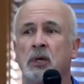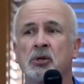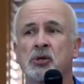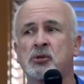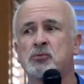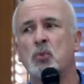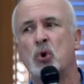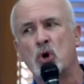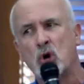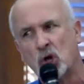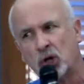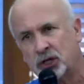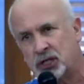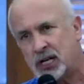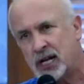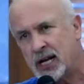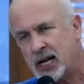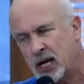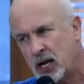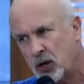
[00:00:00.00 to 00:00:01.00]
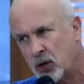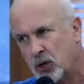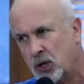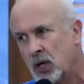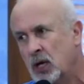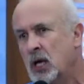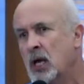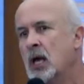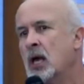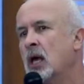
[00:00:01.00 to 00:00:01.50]
small
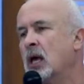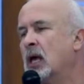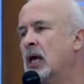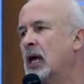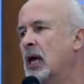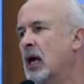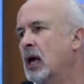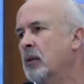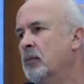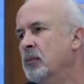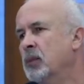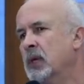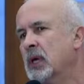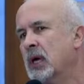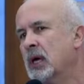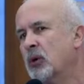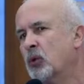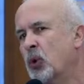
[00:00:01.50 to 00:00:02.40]
town, um,